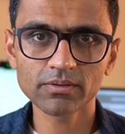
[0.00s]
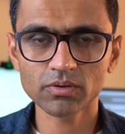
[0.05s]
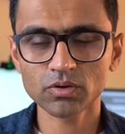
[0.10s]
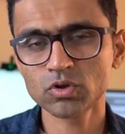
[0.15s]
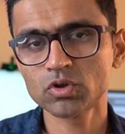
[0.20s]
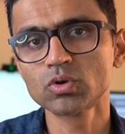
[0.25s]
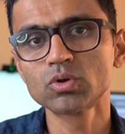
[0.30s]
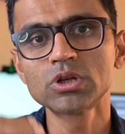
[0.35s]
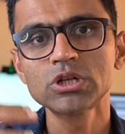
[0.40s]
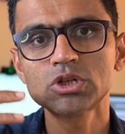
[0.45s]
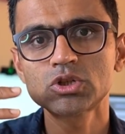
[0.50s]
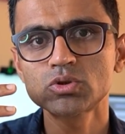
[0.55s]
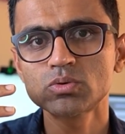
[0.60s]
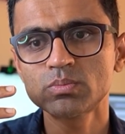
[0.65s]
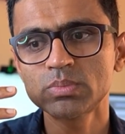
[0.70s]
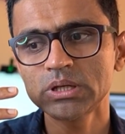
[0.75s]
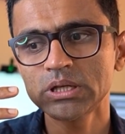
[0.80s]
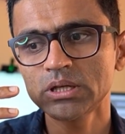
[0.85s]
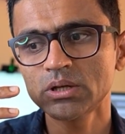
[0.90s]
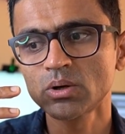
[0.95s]
You need to
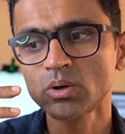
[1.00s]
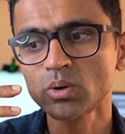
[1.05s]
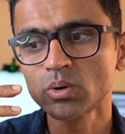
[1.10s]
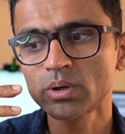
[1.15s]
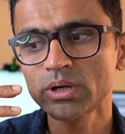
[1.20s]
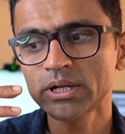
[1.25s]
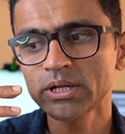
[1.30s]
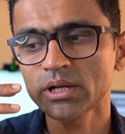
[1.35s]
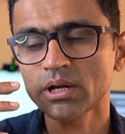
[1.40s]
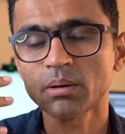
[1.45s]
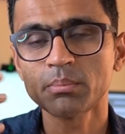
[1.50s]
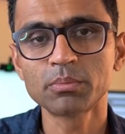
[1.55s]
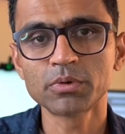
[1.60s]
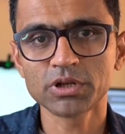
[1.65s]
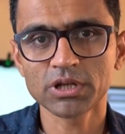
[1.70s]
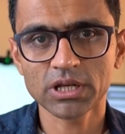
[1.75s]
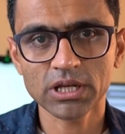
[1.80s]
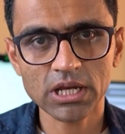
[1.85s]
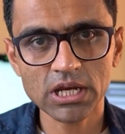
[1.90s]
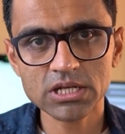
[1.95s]
be good in
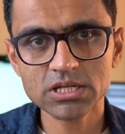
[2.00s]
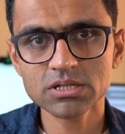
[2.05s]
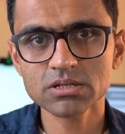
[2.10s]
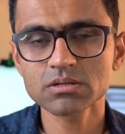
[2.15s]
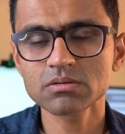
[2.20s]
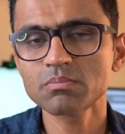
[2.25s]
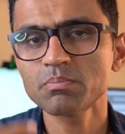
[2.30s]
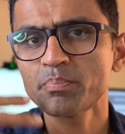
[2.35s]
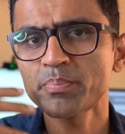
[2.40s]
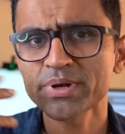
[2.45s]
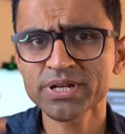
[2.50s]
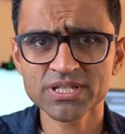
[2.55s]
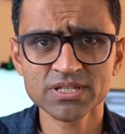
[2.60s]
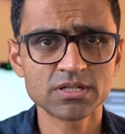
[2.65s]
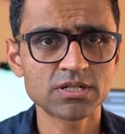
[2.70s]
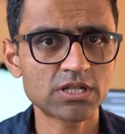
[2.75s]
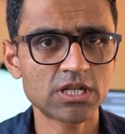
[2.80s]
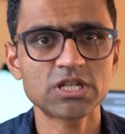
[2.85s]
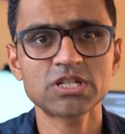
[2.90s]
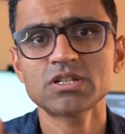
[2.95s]
communication,
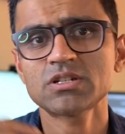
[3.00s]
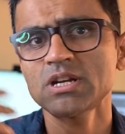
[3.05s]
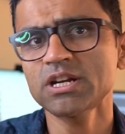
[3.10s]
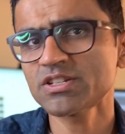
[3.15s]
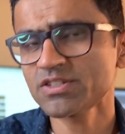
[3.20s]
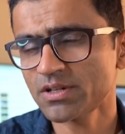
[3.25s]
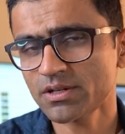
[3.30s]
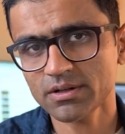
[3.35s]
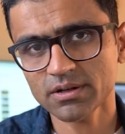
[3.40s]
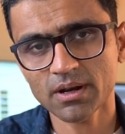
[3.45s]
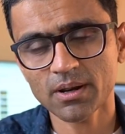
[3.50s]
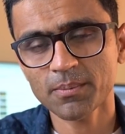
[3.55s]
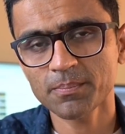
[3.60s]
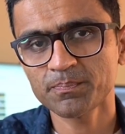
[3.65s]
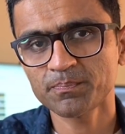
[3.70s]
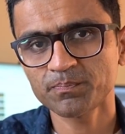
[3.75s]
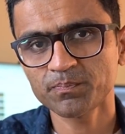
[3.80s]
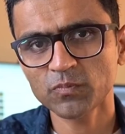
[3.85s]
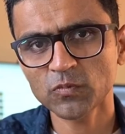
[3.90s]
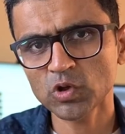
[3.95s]
presentation, etc.
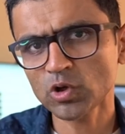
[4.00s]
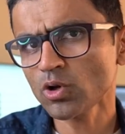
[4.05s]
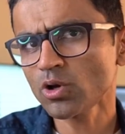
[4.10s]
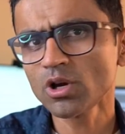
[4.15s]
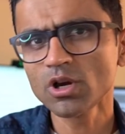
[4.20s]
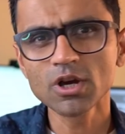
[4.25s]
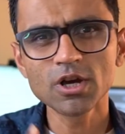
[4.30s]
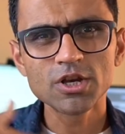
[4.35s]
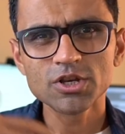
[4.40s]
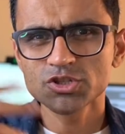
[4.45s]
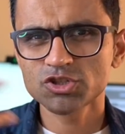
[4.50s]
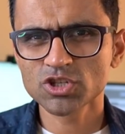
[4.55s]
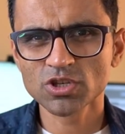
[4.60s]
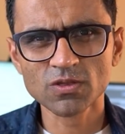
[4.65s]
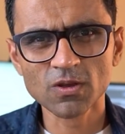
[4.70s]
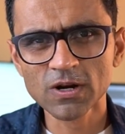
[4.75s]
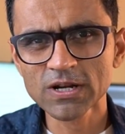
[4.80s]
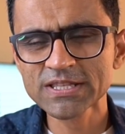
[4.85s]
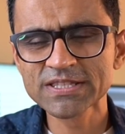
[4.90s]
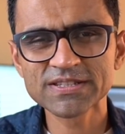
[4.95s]
You know,
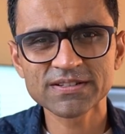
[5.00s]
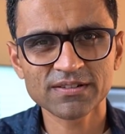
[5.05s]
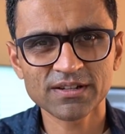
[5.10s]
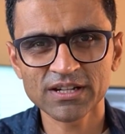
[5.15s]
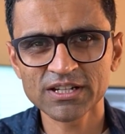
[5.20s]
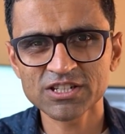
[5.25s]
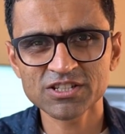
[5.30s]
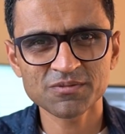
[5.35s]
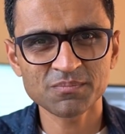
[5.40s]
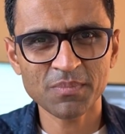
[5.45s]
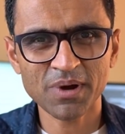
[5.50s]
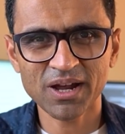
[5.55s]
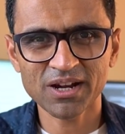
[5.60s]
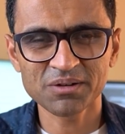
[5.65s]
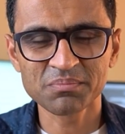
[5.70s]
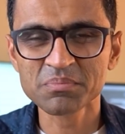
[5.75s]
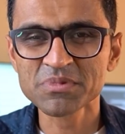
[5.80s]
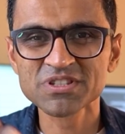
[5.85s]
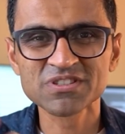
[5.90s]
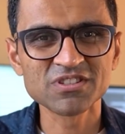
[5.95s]
generally street
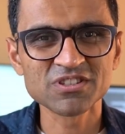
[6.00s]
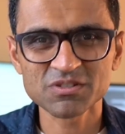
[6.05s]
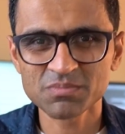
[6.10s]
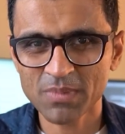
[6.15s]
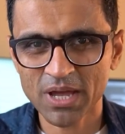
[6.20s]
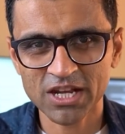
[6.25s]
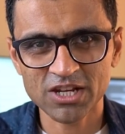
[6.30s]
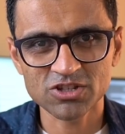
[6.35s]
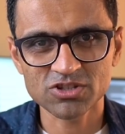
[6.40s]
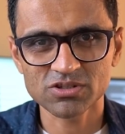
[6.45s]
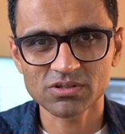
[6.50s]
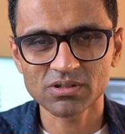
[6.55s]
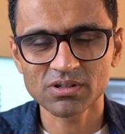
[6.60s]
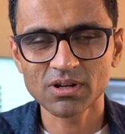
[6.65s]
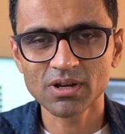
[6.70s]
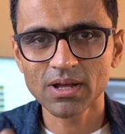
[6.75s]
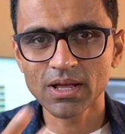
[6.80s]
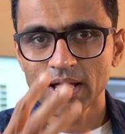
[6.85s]
smart, business manager.